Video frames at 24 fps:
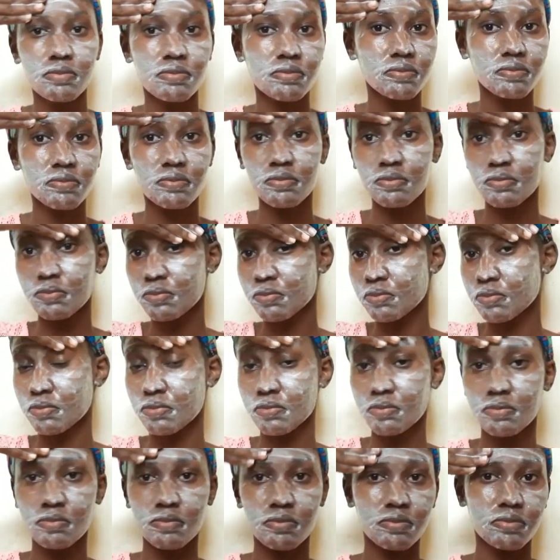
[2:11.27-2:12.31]
What I like
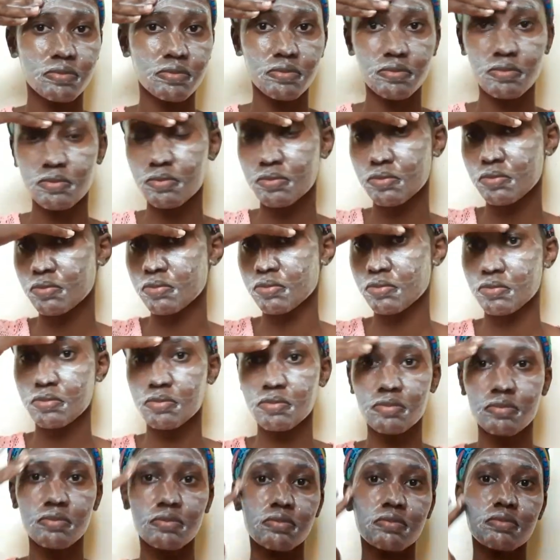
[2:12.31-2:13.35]
about it is
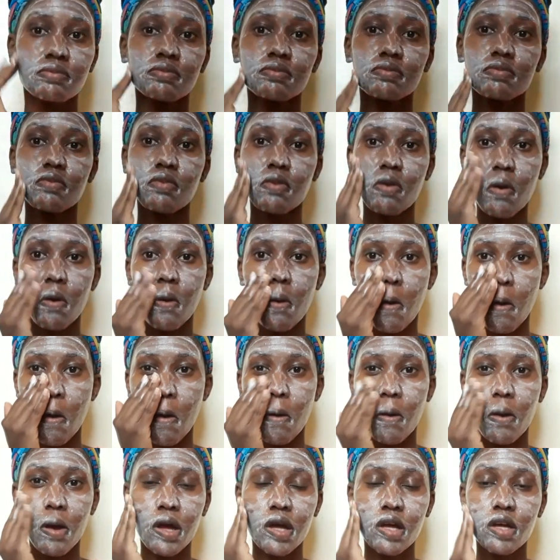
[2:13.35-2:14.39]
that a little goes a
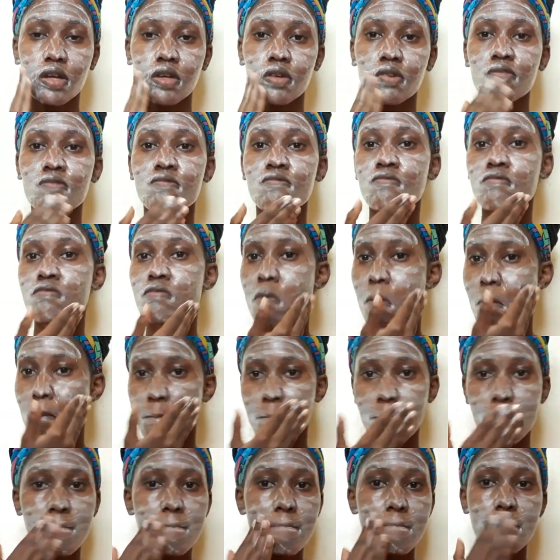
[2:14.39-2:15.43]
long way. So you just
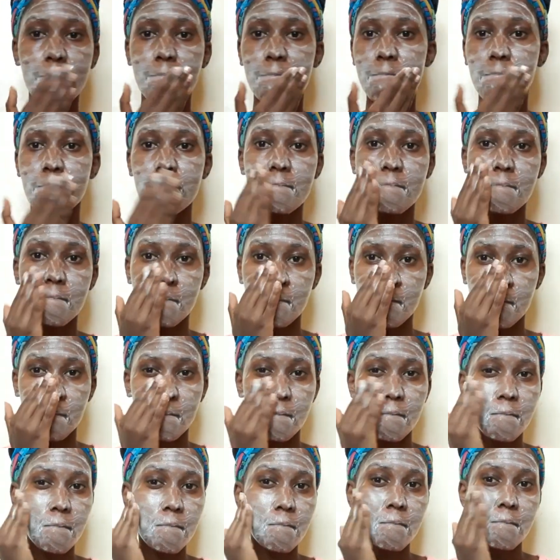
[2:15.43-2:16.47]
take a small
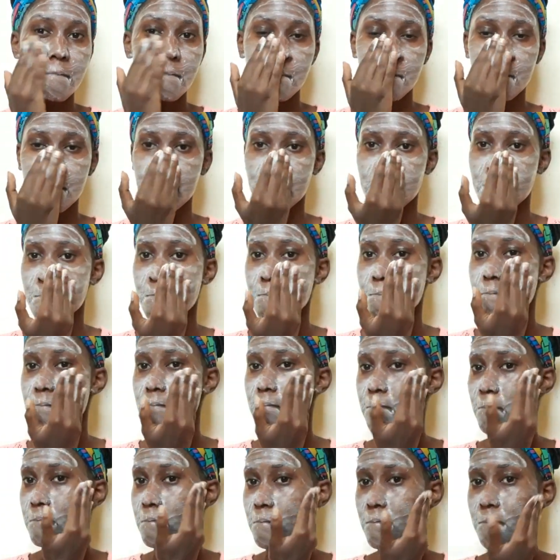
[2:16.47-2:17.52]
amount and
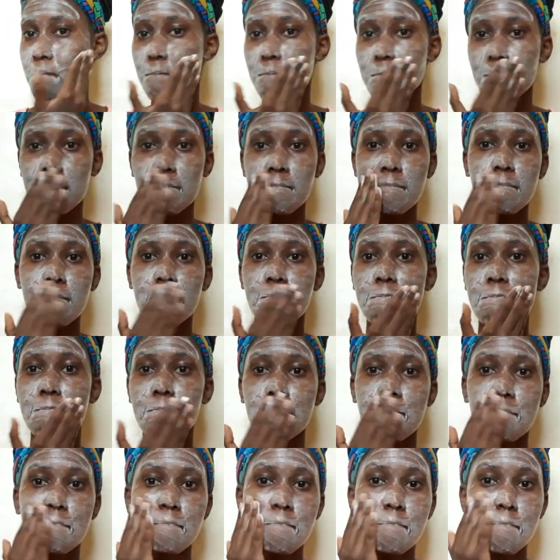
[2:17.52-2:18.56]
then you're good to
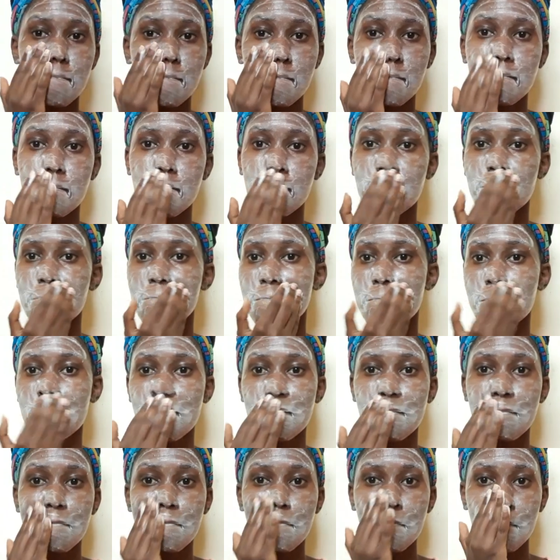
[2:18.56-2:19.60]
go.
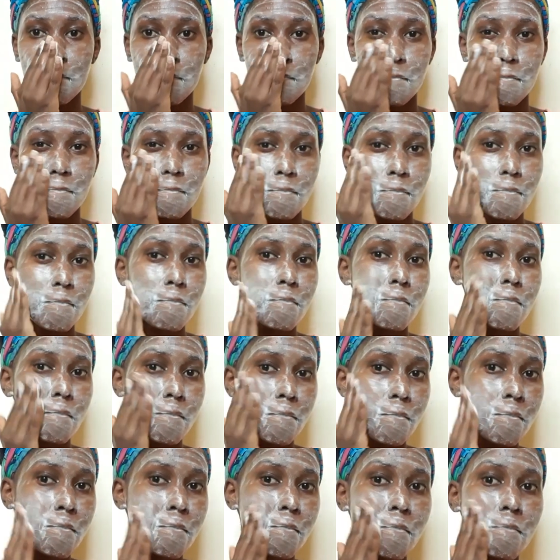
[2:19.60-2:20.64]
So I feel
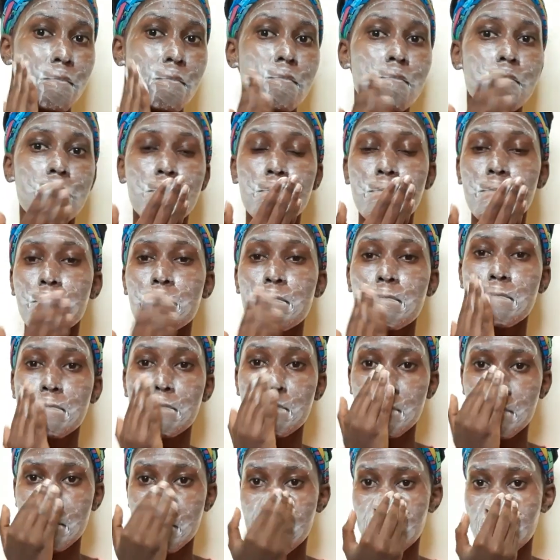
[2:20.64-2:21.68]
like I have
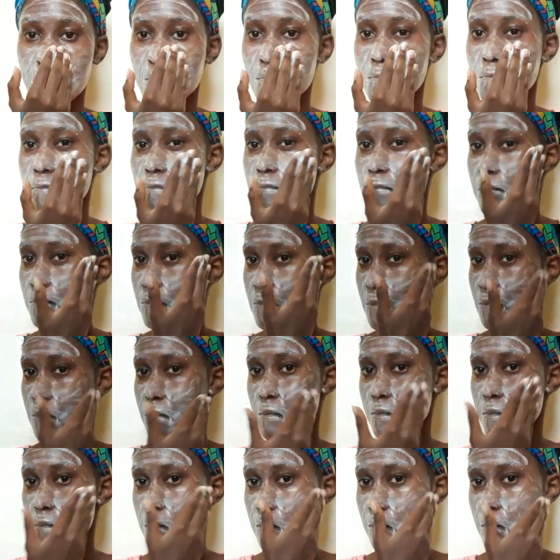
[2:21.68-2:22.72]
already done
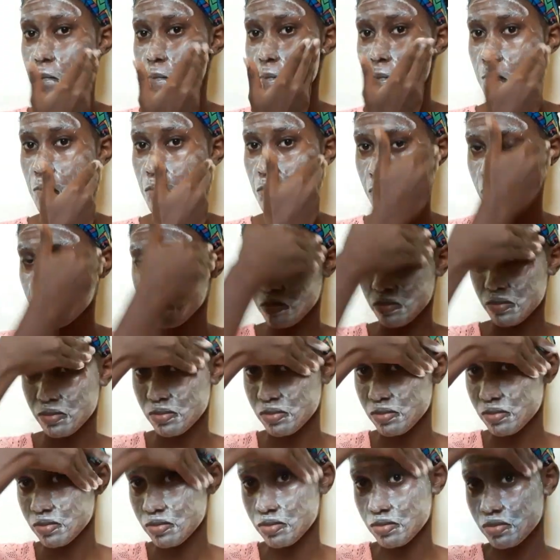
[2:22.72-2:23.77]
that
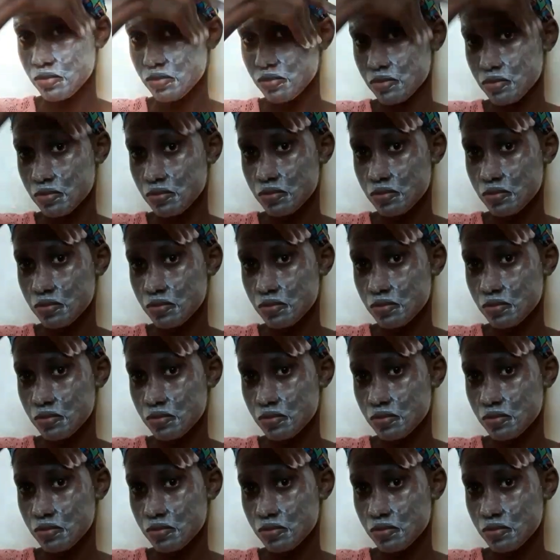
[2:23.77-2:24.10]
enough.